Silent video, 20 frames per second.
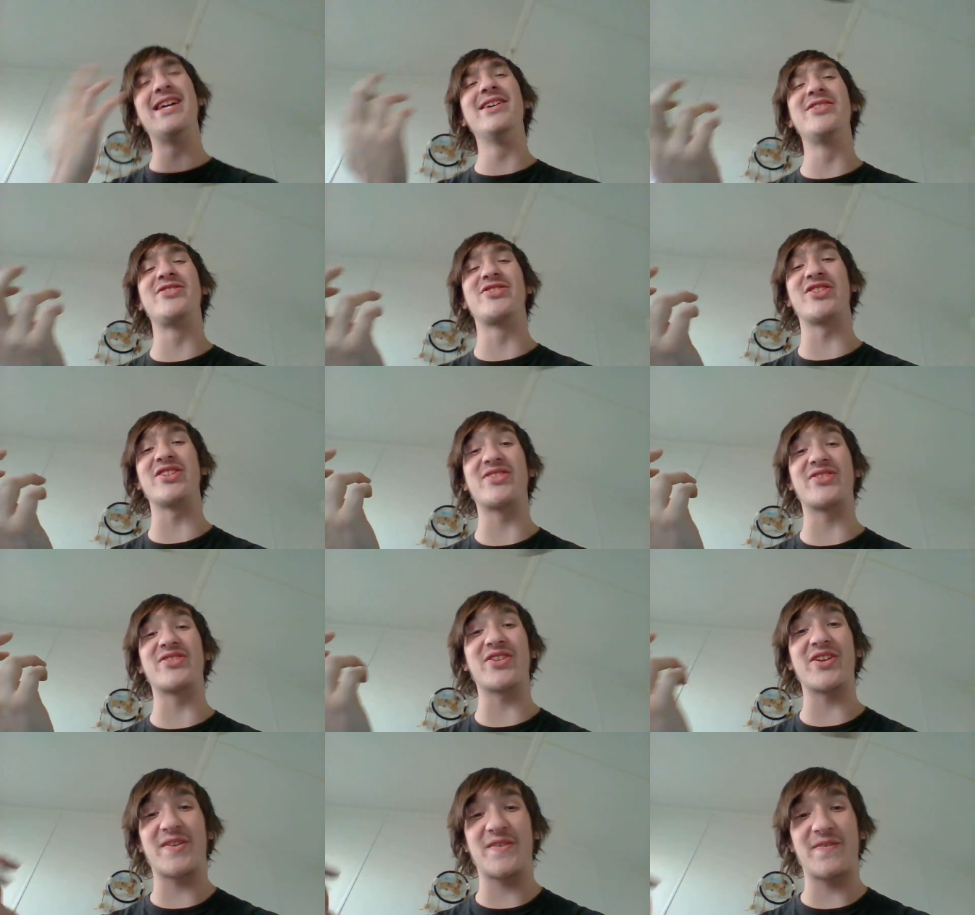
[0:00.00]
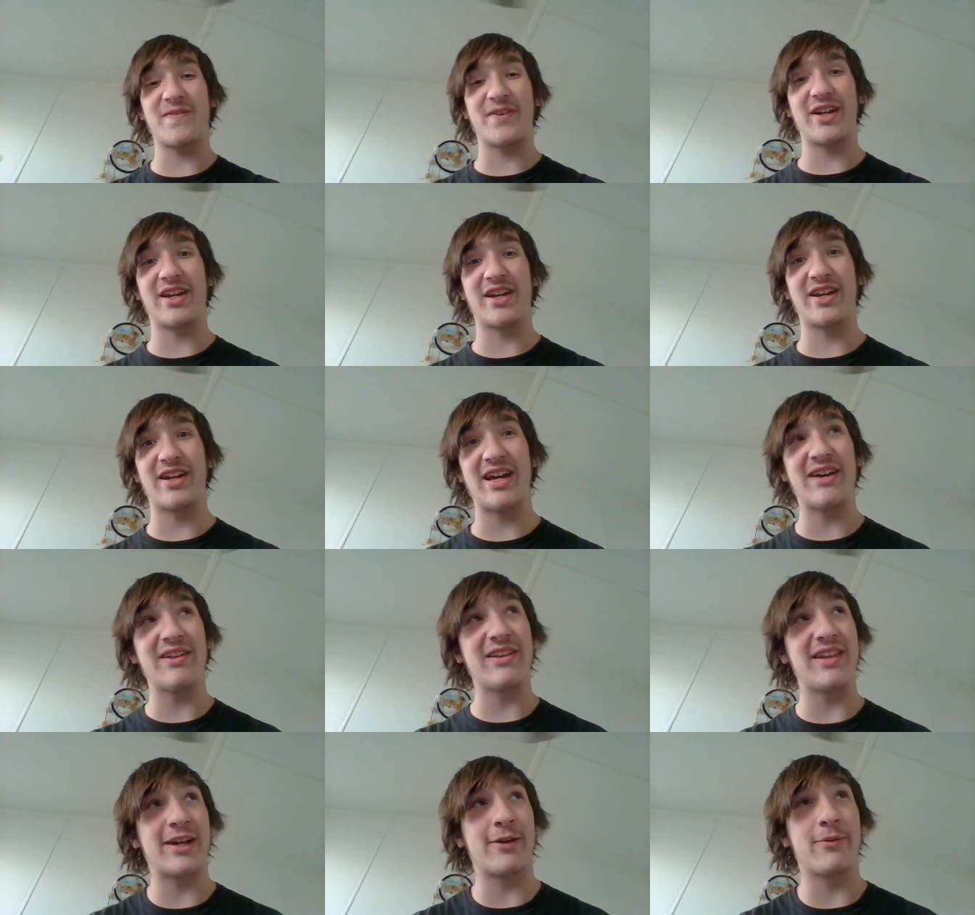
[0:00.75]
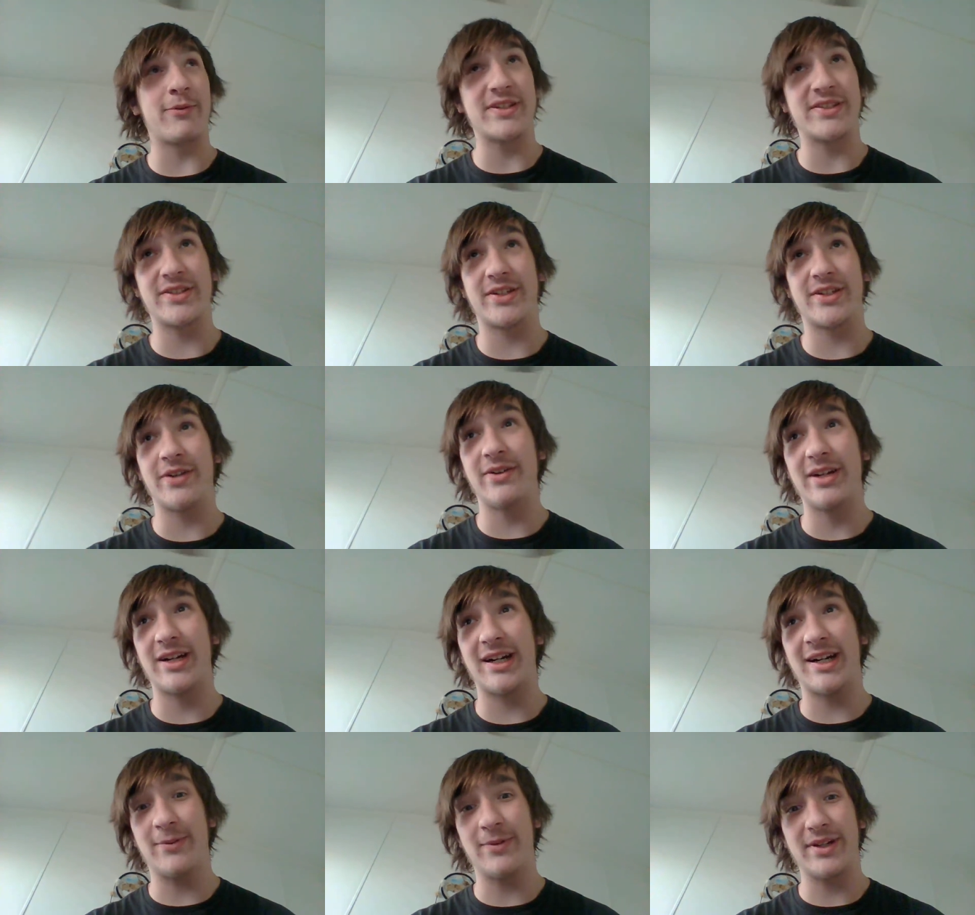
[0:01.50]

She starts freaking out like, what's going on?